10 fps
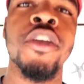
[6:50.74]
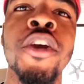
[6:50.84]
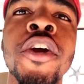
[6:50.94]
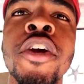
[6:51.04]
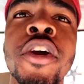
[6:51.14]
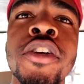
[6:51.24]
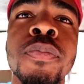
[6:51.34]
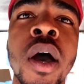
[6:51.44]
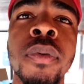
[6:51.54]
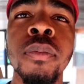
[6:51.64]

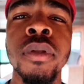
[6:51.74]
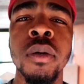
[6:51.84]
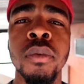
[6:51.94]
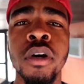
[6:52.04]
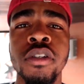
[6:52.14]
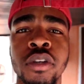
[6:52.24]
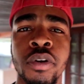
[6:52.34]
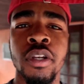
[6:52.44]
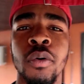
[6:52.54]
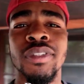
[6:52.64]
Yours poppin' playboys.
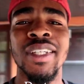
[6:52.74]
You already know